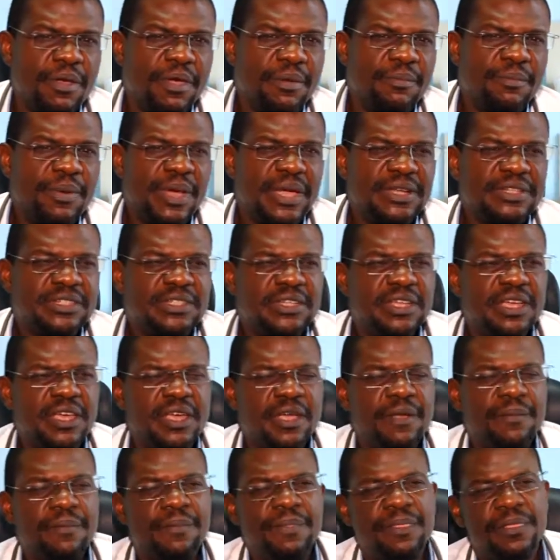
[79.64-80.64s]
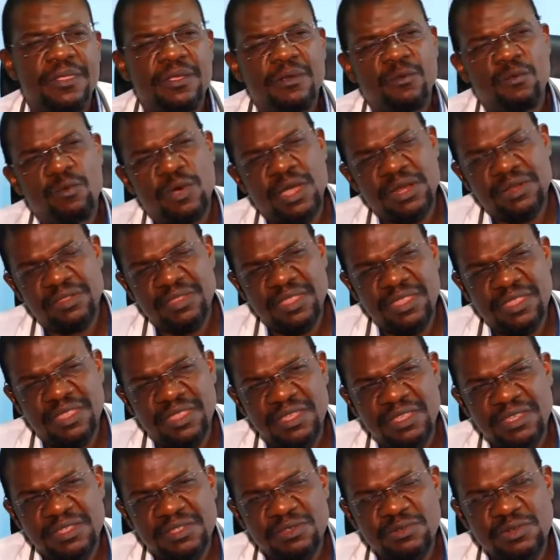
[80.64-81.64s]
but one of the
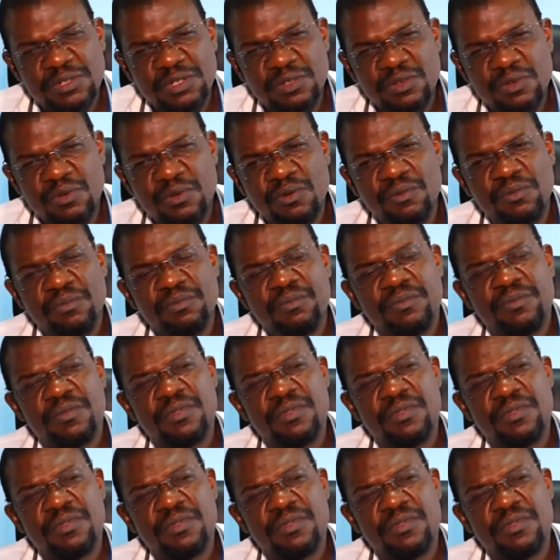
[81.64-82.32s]
things we know